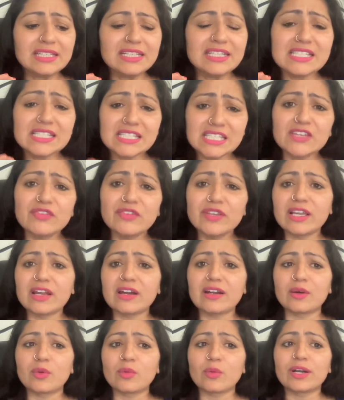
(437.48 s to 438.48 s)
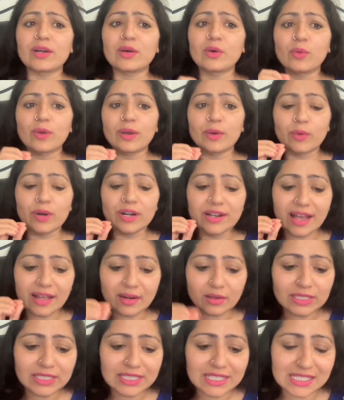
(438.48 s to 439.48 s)
deceiving her. We're
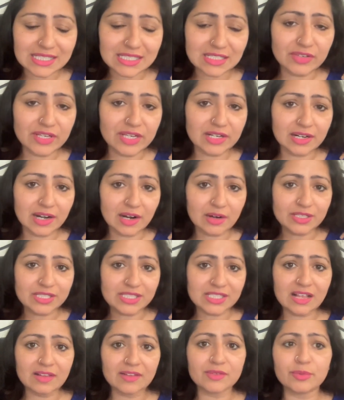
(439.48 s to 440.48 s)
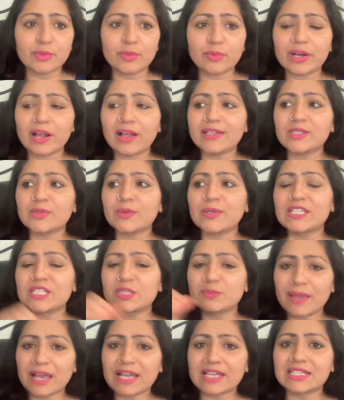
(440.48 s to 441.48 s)
not only deceiving her ourselves, but we're also
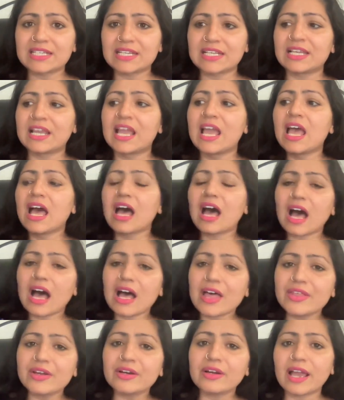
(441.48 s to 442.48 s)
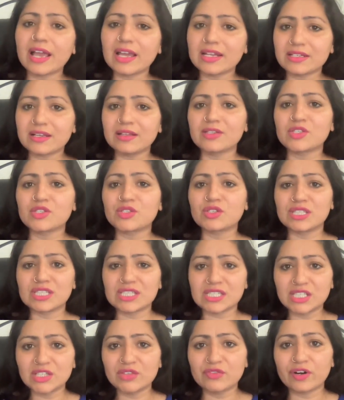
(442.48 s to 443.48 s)
expecting other adults to
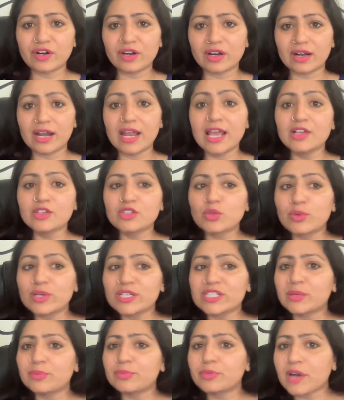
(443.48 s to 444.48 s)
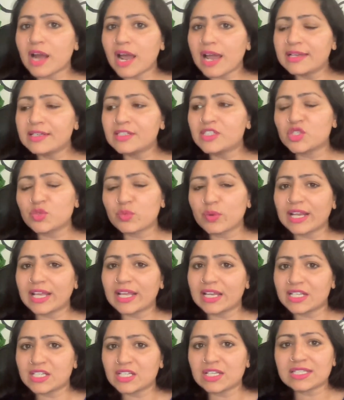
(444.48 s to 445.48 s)
deceive her. So we're surprised when
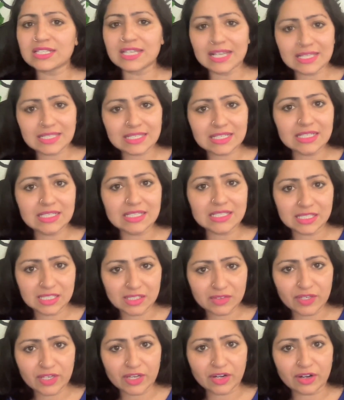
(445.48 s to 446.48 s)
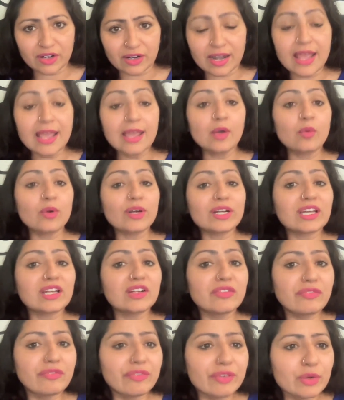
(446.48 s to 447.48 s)
an adult isn't deceiving her. We're
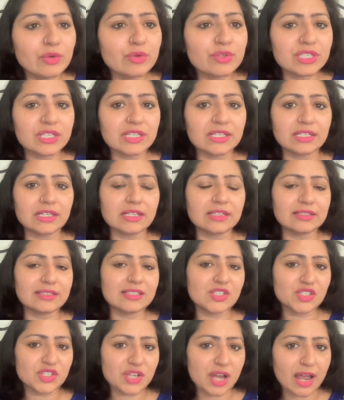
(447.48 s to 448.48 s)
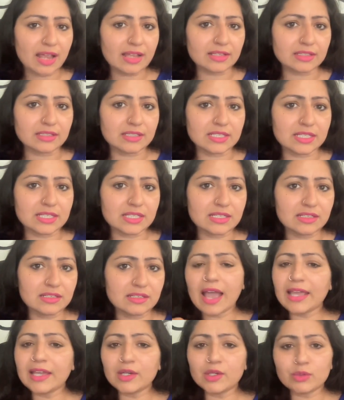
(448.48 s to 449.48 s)
confusing this child.
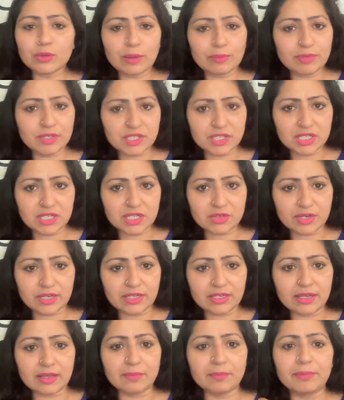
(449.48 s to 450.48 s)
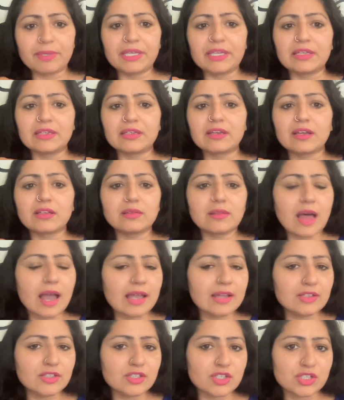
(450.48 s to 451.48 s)
I grew up to children being
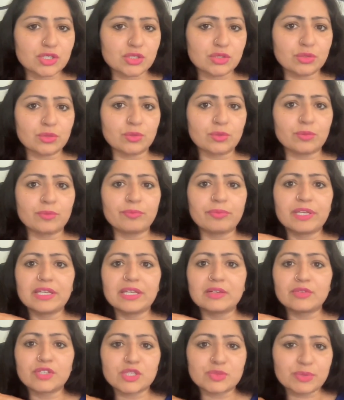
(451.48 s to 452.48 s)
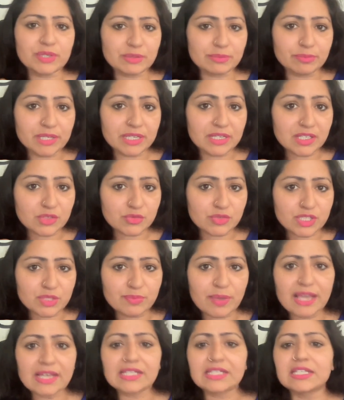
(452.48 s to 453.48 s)
lied to, being
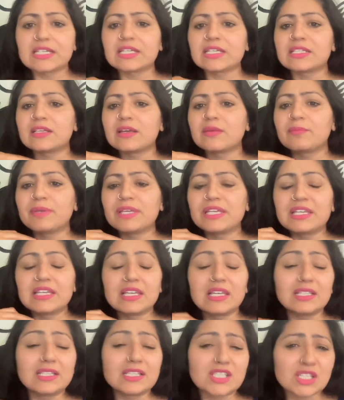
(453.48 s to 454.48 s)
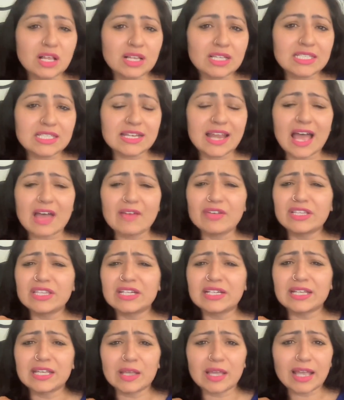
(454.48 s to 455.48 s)
disrespected, being insulted, having
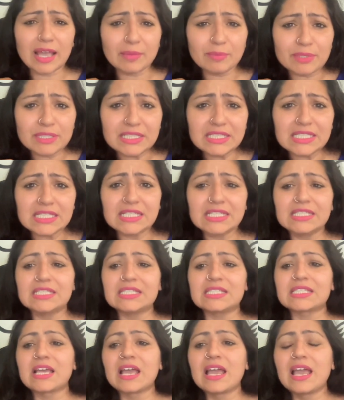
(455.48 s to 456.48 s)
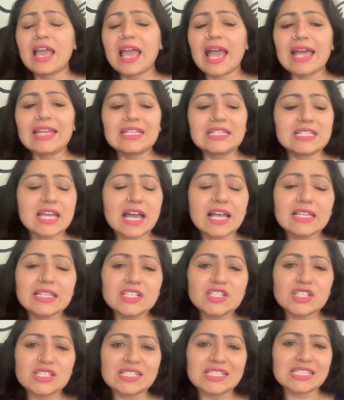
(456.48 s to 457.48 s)
their abilities and
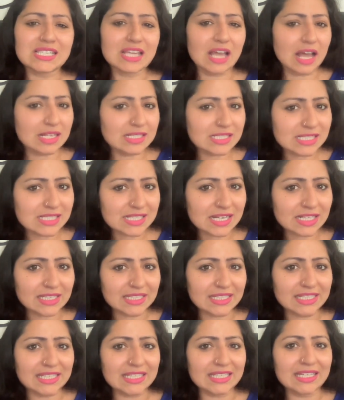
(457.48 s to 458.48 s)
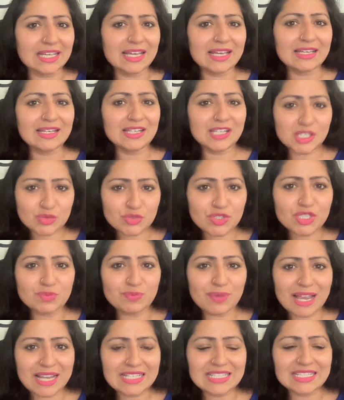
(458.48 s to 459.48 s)
intelligence constantly
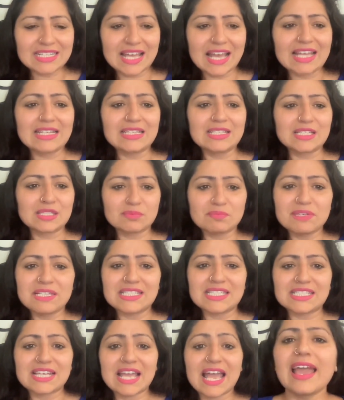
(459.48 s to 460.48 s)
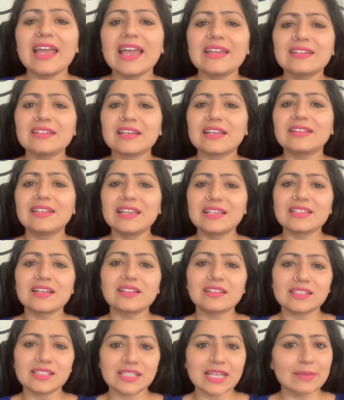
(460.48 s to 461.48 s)
disrespected and dismissed. And these
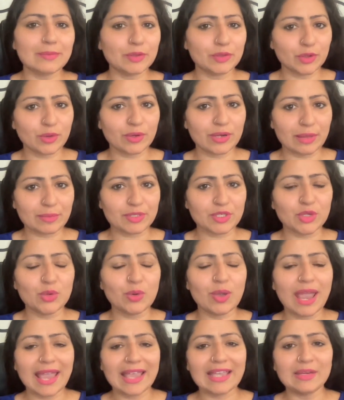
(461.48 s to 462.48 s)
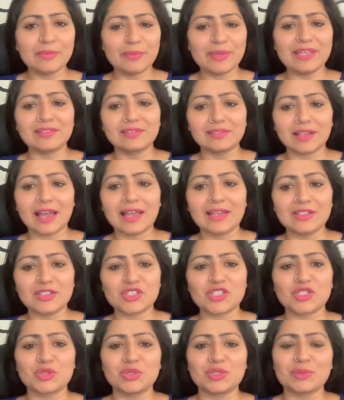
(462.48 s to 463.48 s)
are the same grownups who hate being lied
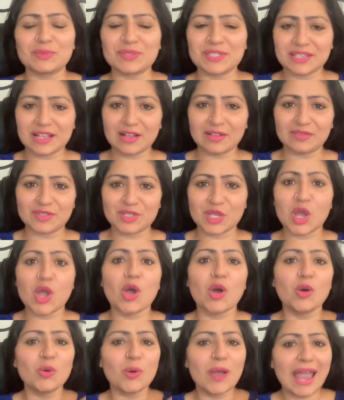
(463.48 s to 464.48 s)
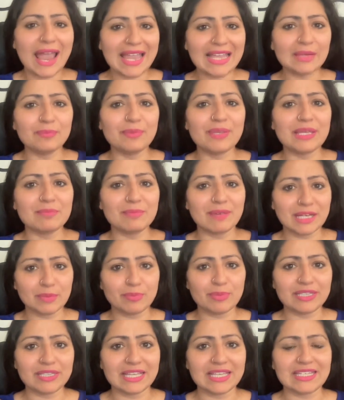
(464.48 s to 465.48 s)
to themselves, who hate being
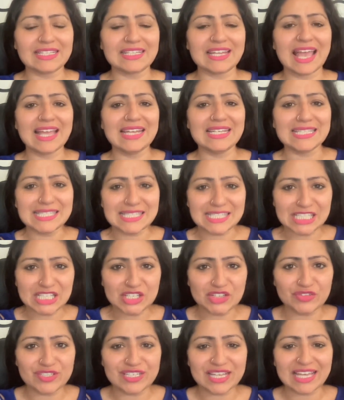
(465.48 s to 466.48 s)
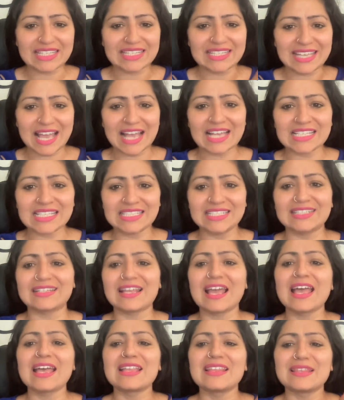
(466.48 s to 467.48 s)
manipulated and deceived and gaslit
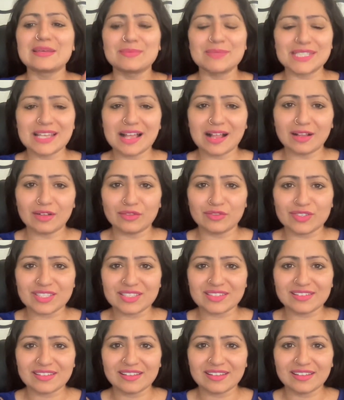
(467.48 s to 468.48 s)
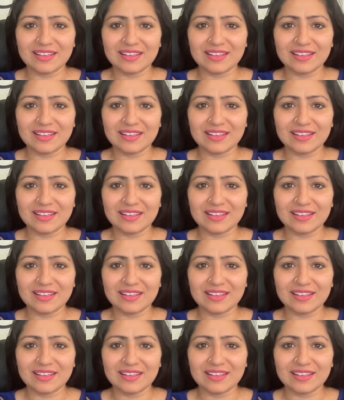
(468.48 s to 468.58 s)
themselves.